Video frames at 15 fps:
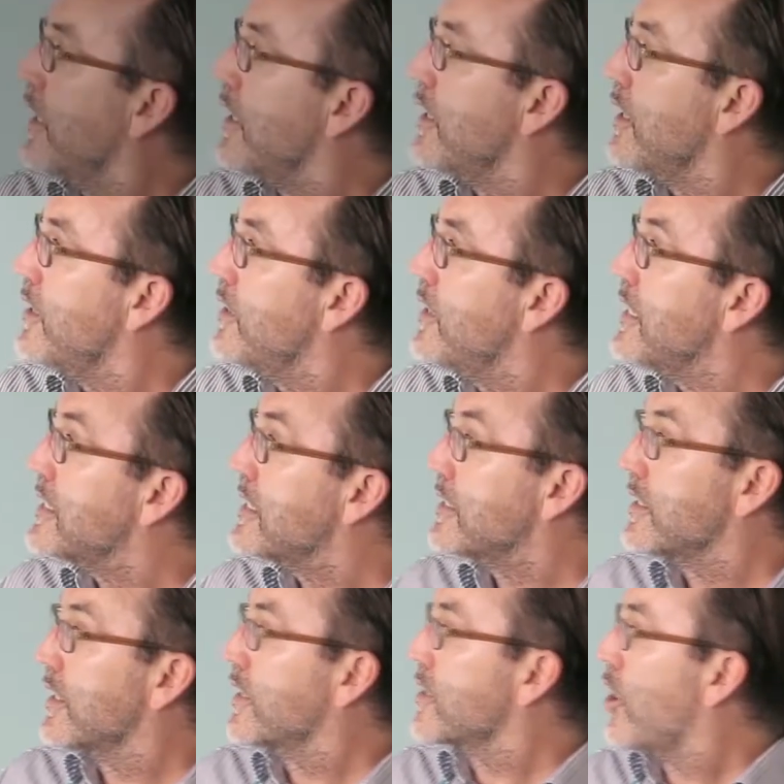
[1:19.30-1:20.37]
This is an
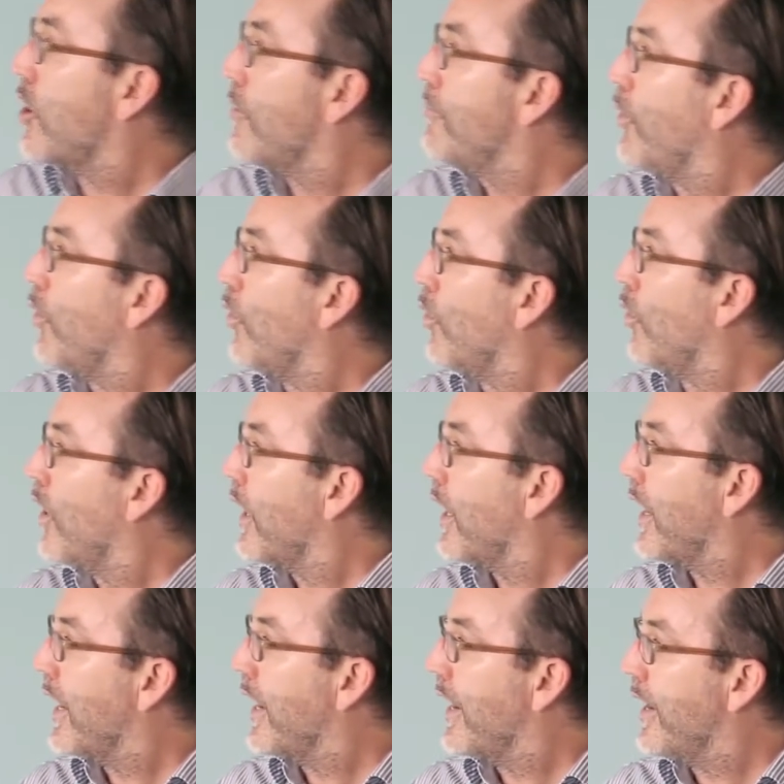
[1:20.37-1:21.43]
example
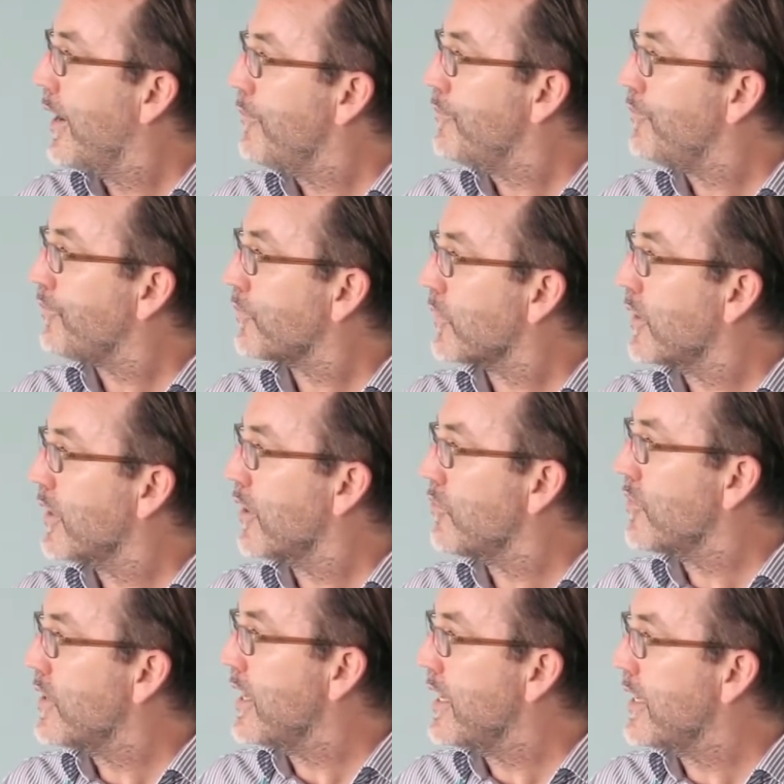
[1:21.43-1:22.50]
that
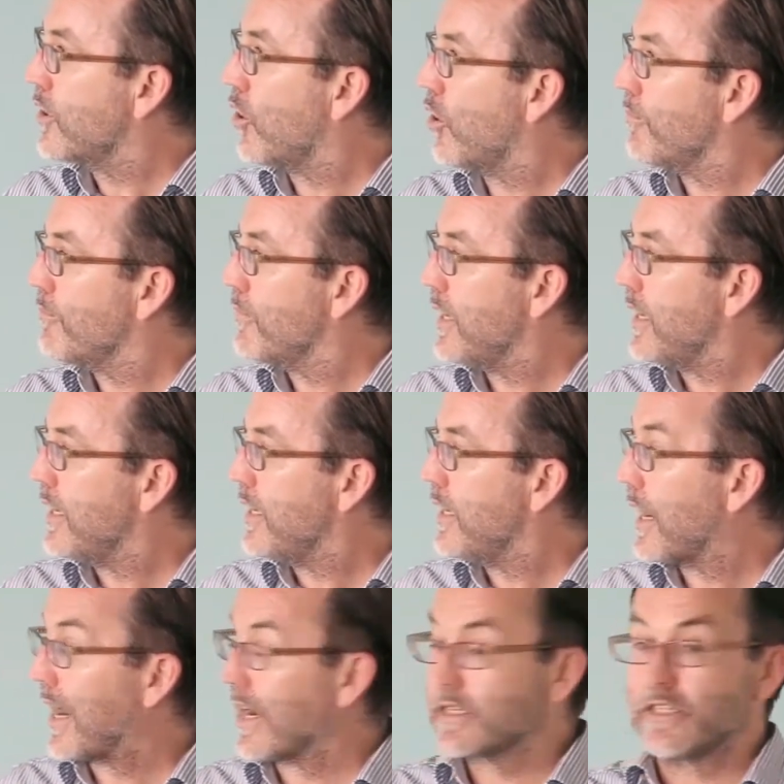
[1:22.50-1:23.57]
really got me
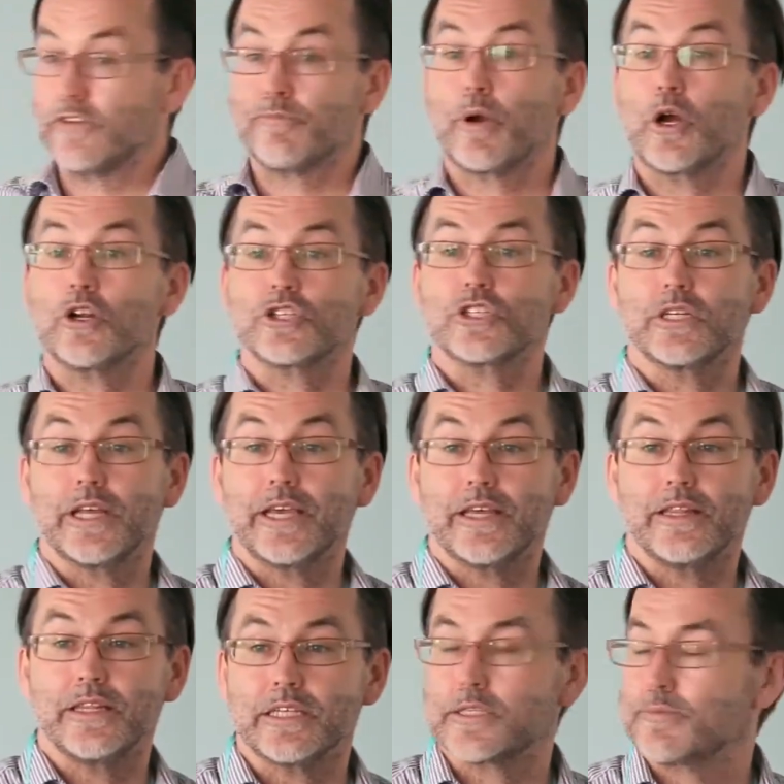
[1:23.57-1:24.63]
active personally in
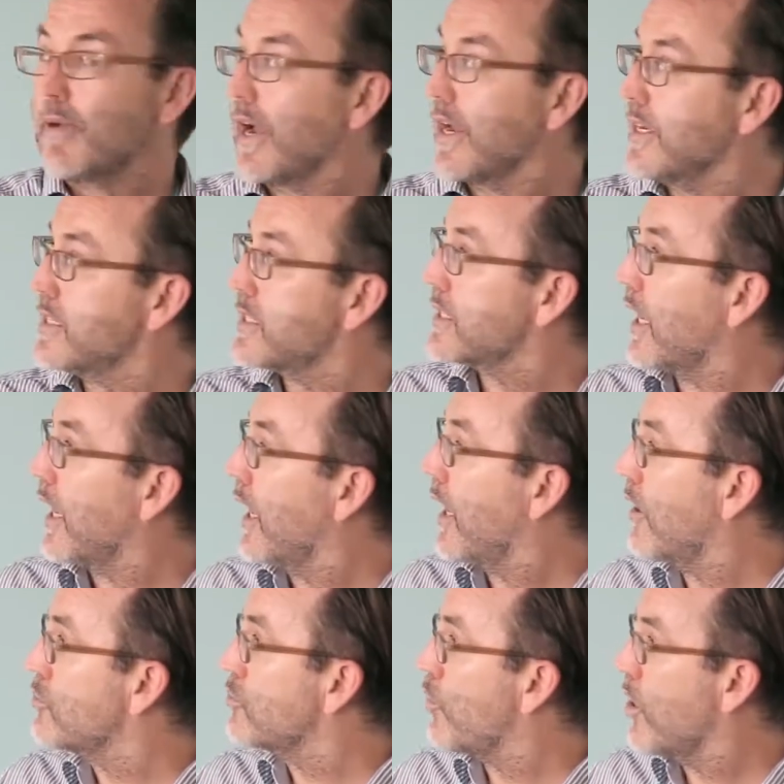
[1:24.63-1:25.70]
this space. I
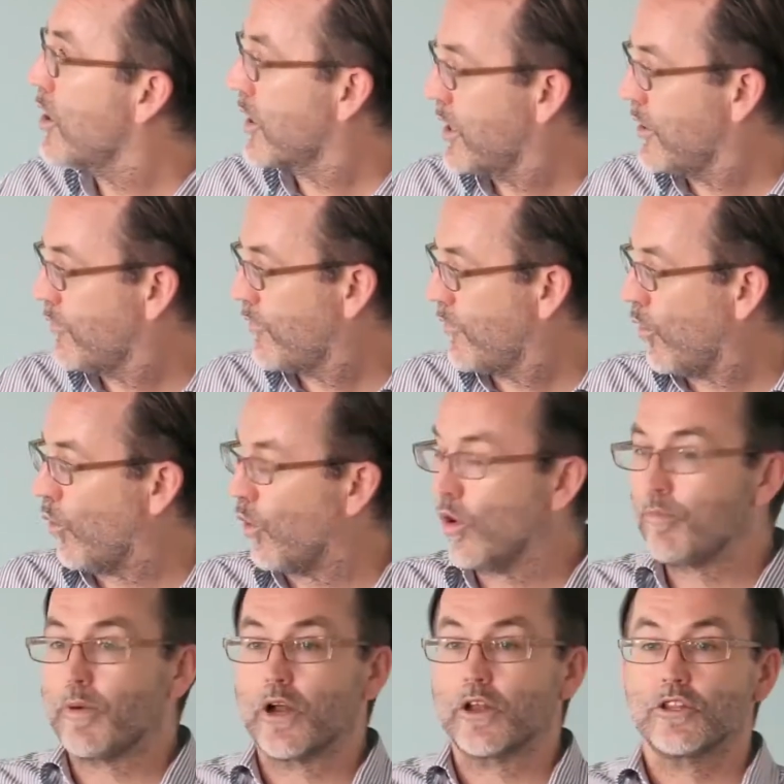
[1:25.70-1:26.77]
was working for
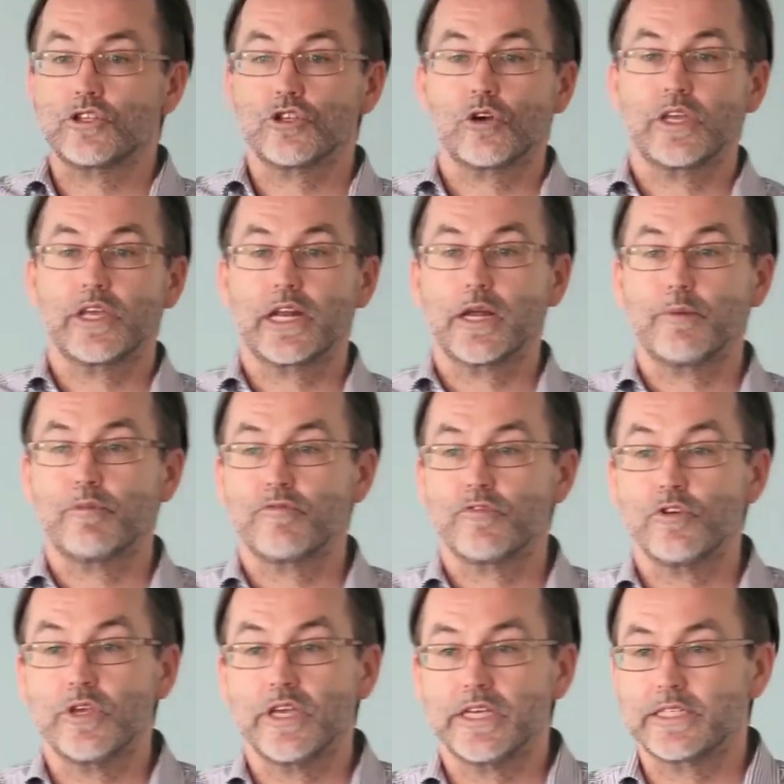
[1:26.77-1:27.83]
part of the Jockey Club a few
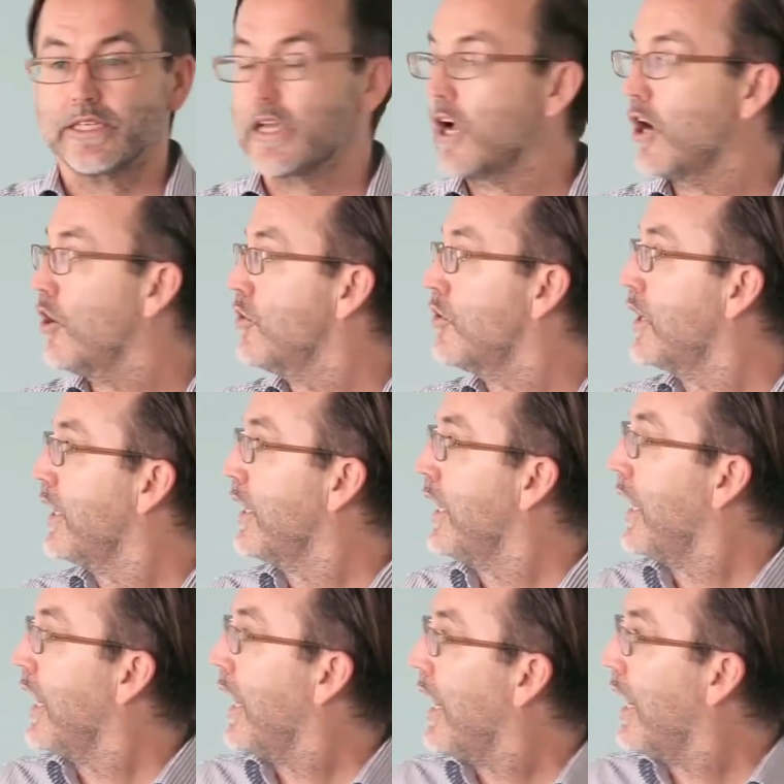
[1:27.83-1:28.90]
years ago
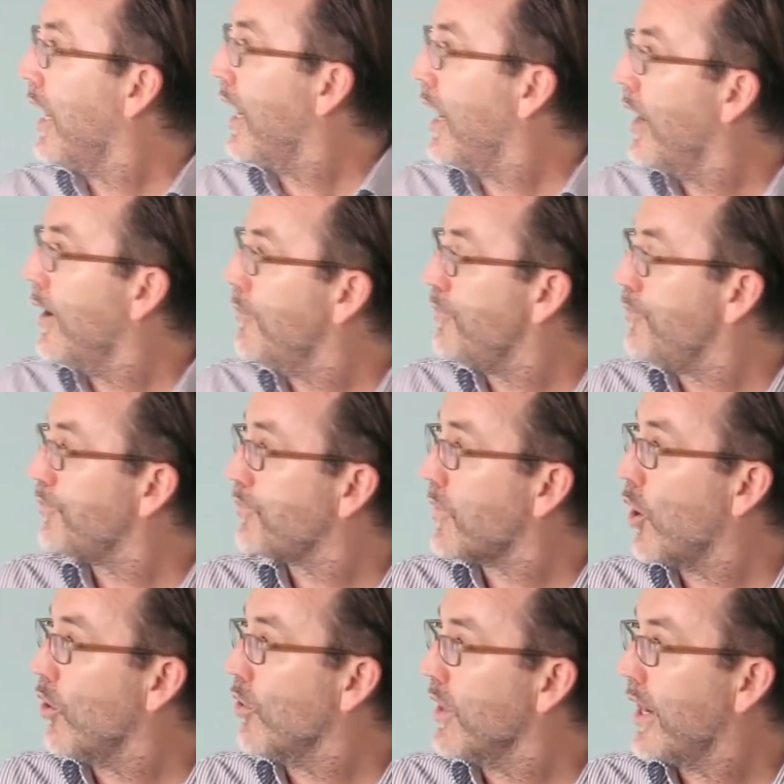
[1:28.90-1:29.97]

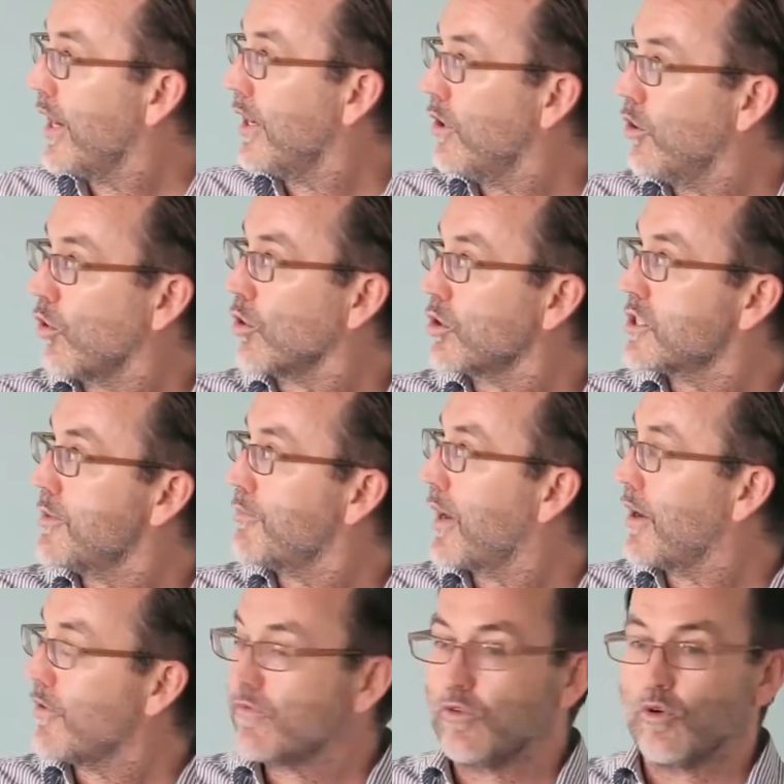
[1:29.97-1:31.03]
on their loyalty
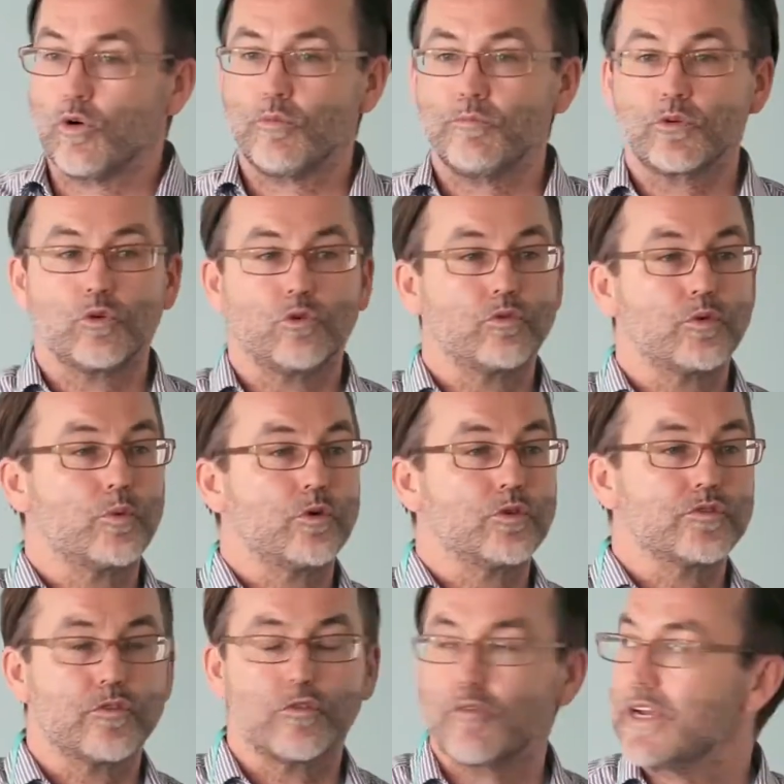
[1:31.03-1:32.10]
platform called Rewards
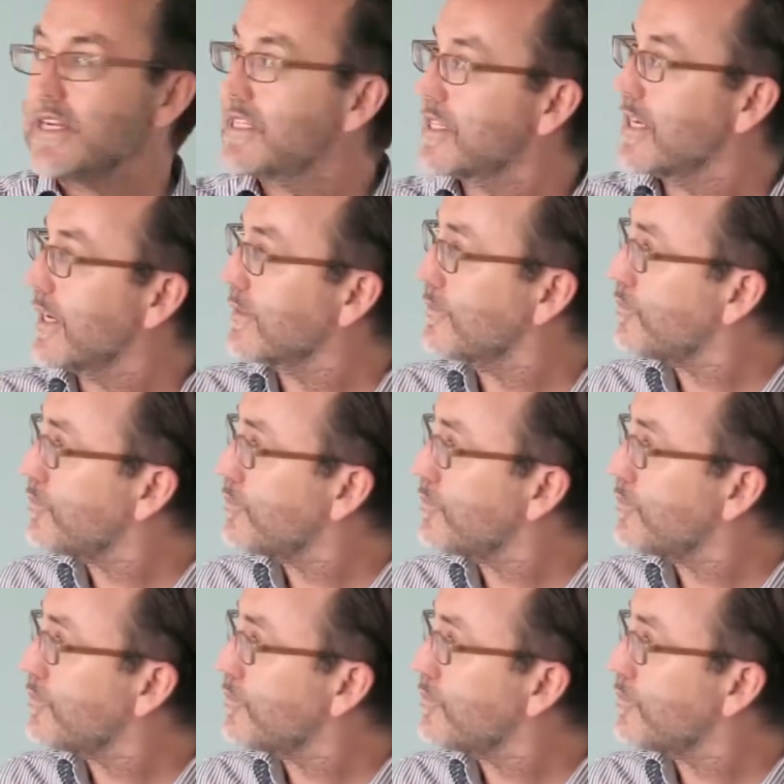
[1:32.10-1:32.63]
for Racing,